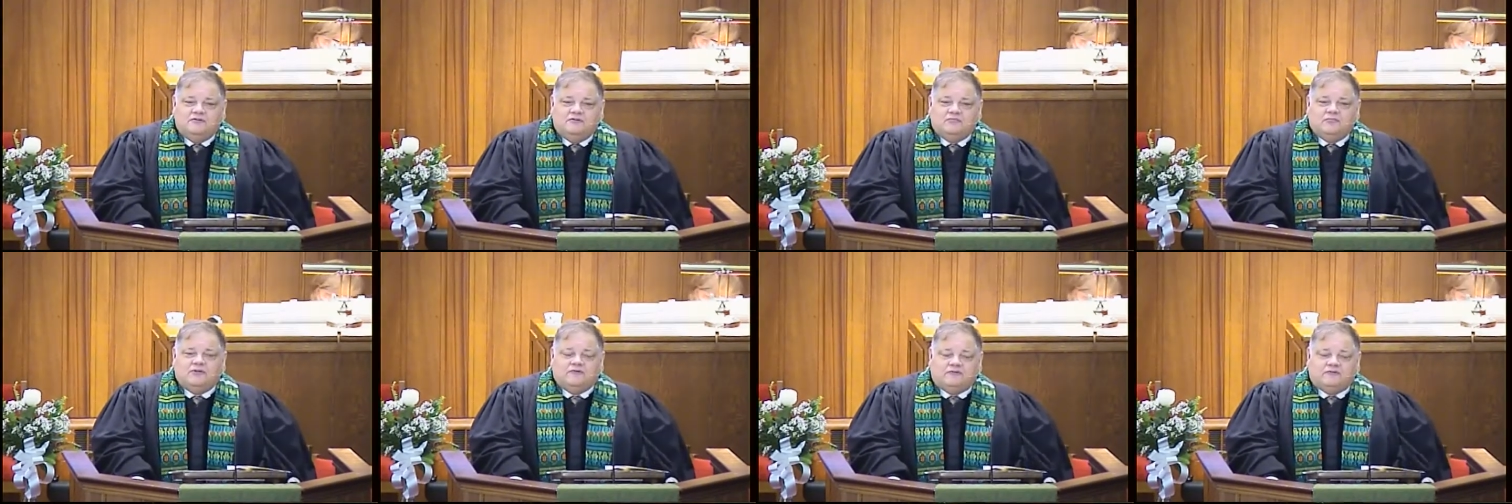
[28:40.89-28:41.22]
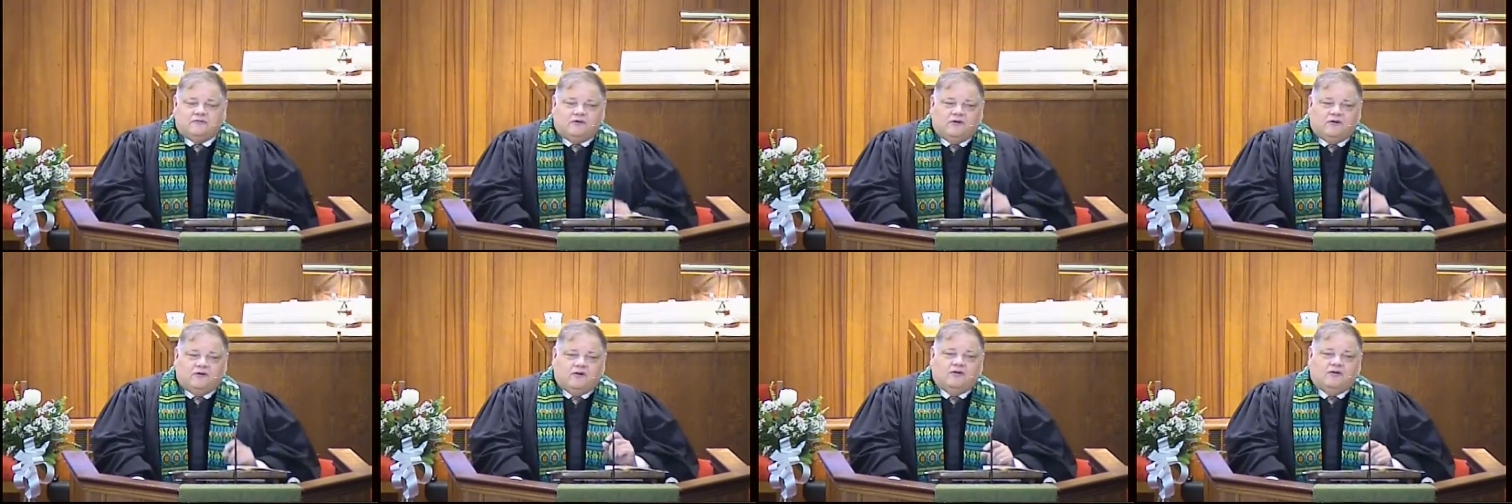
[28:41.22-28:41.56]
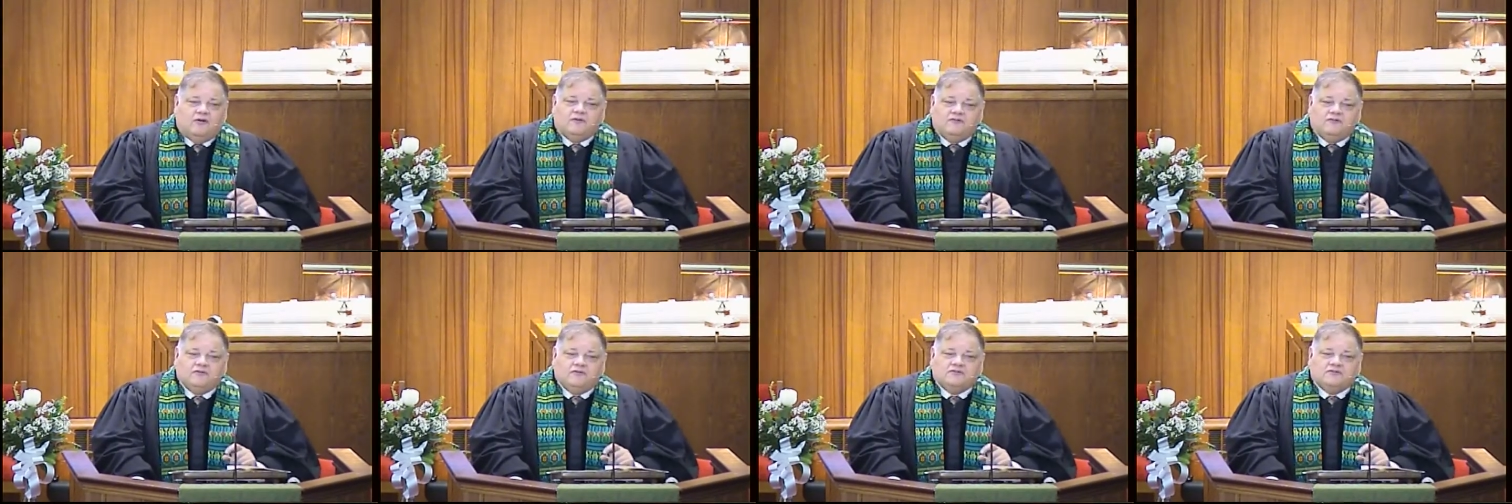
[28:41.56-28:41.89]
but for all
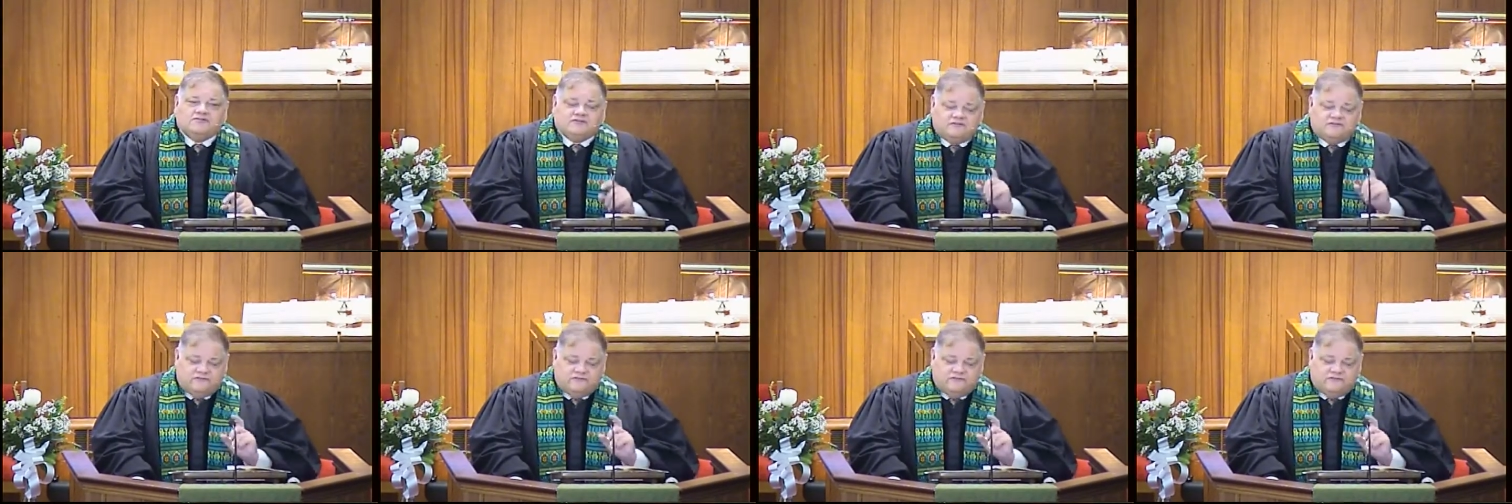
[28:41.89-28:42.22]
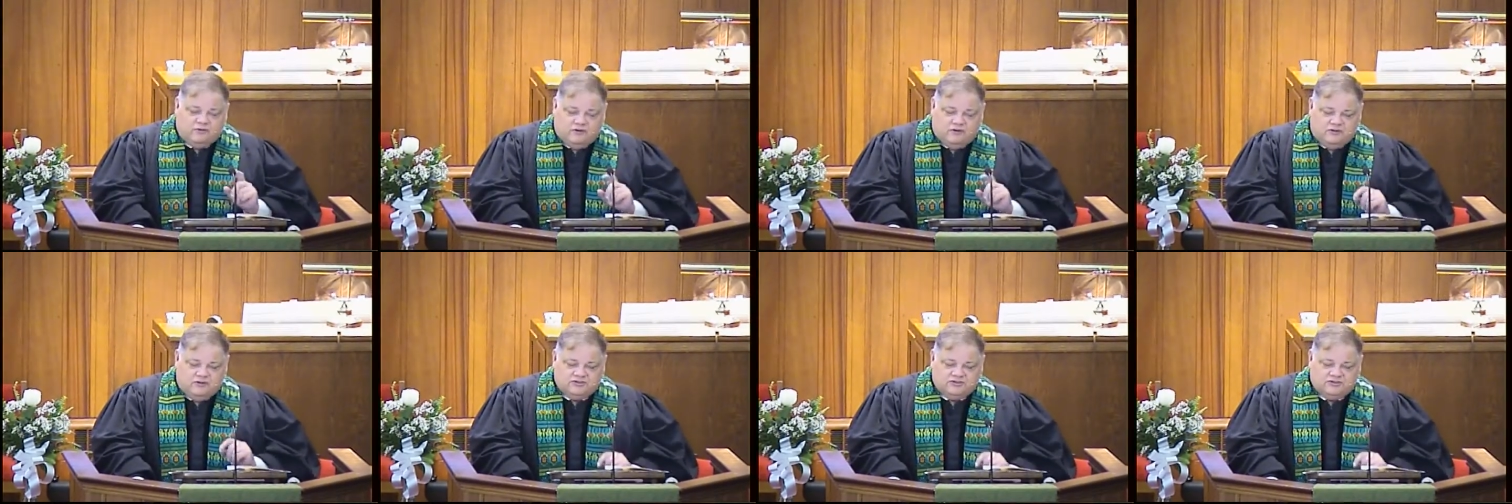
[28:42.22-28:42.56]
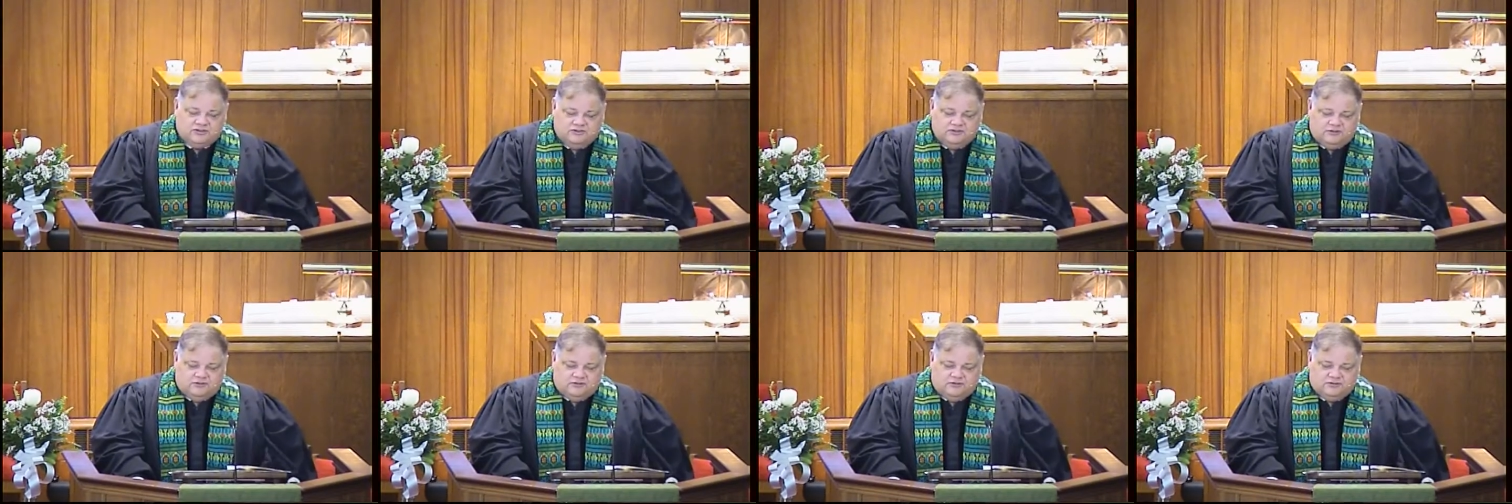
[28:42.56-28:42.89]
of us and for our
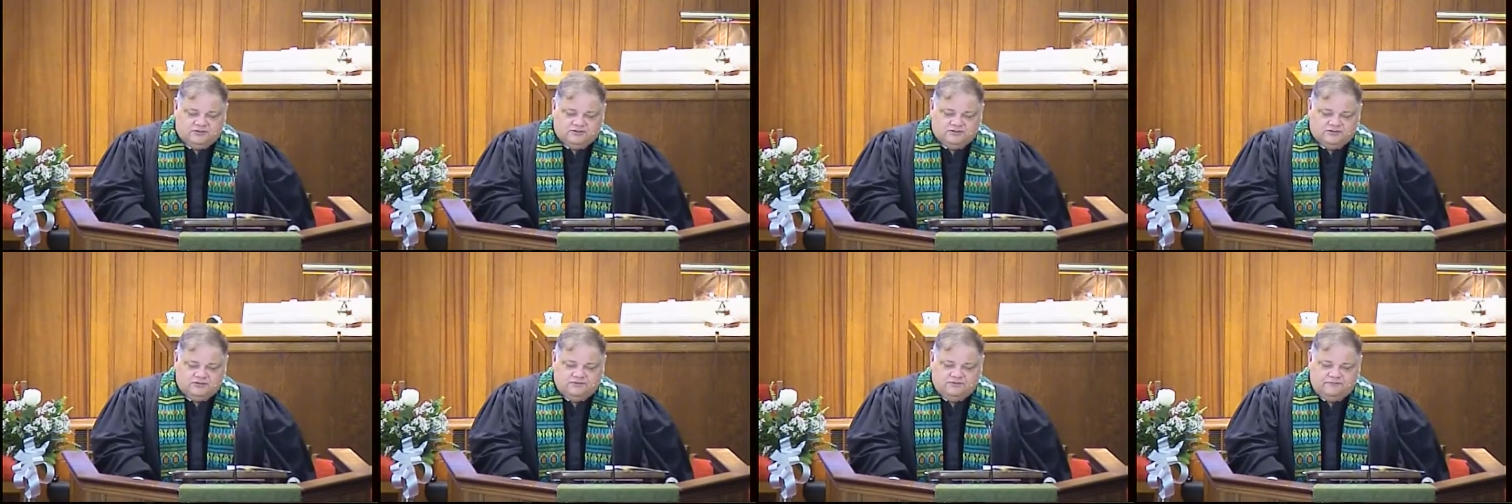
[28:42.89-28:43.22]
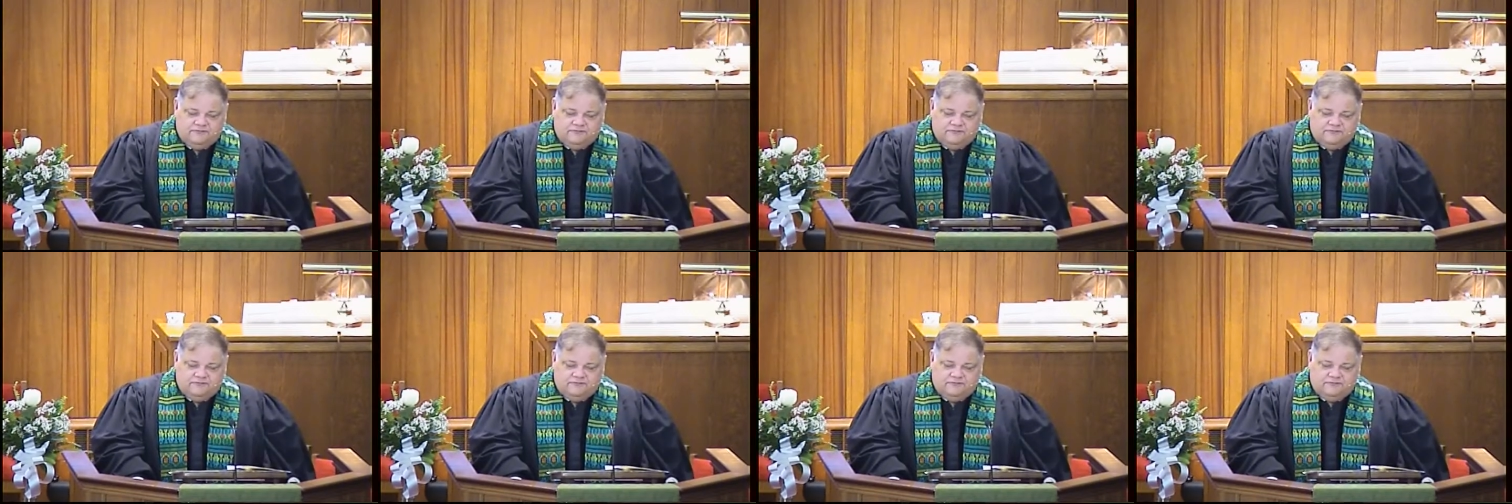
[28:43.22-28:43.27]
church.